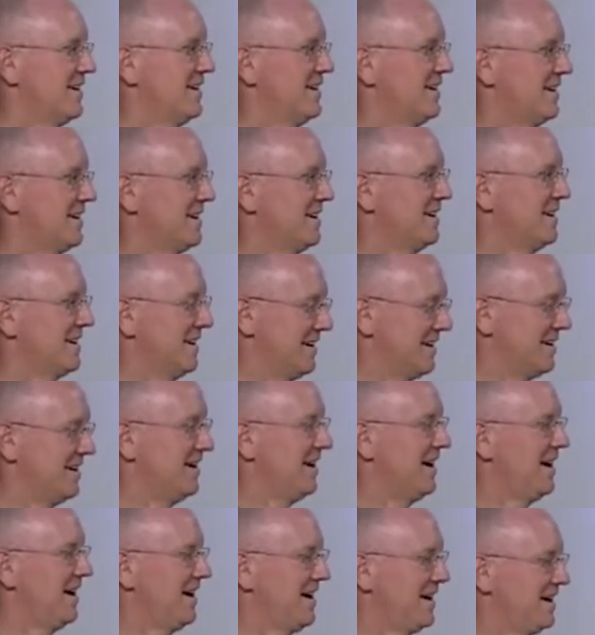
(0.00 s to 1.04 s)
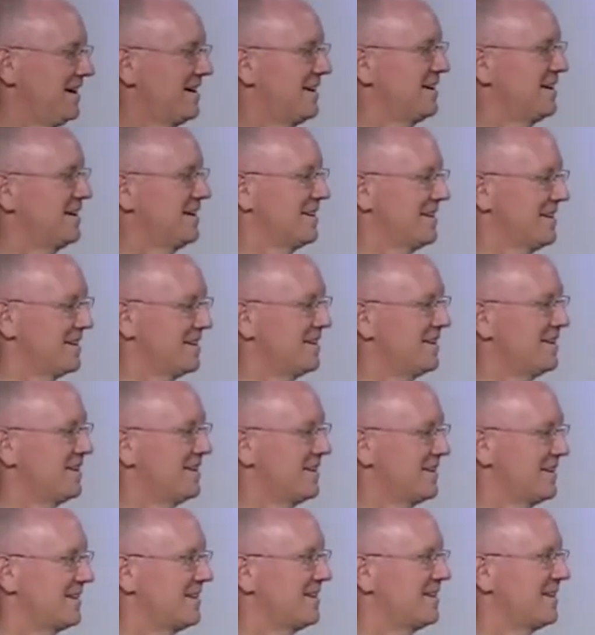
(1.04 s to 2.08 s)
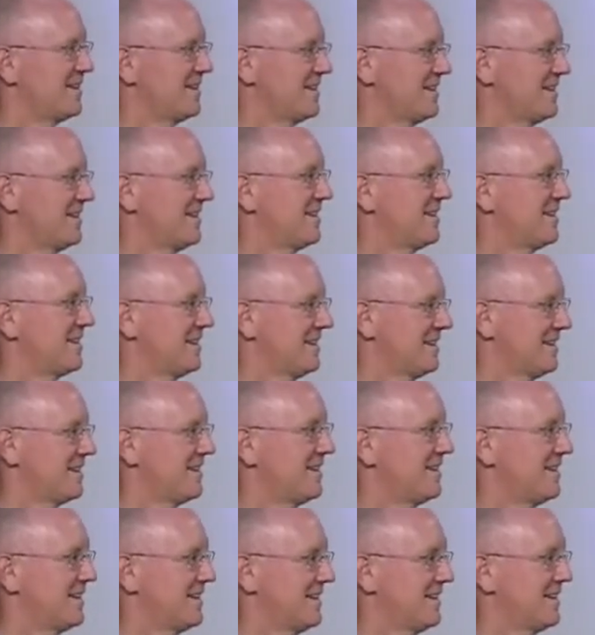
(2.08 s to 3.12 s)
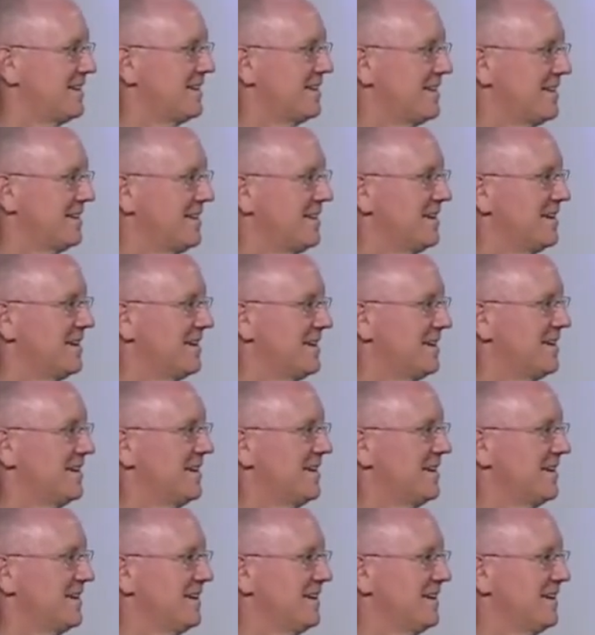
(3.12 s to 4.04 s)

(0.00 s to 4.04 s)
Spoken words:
This person isn't speaking.